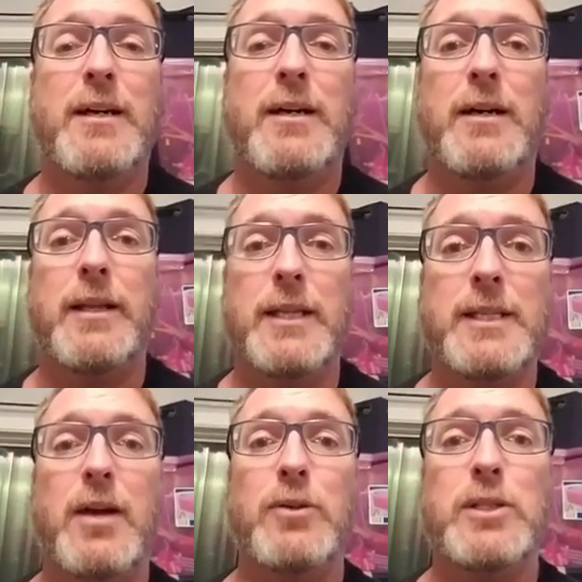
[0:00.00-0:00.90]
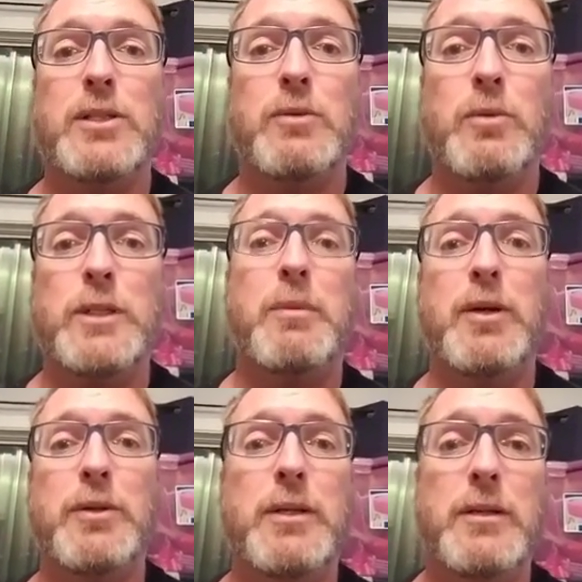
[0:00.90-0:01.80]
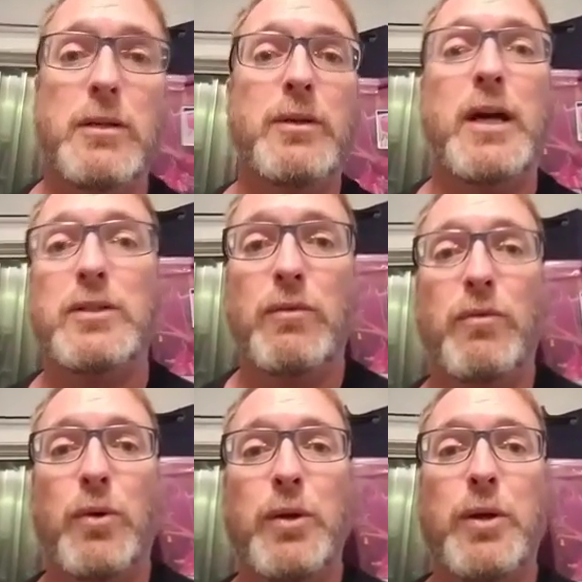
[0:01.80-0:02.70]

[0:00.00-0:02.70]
This house was built in 2004.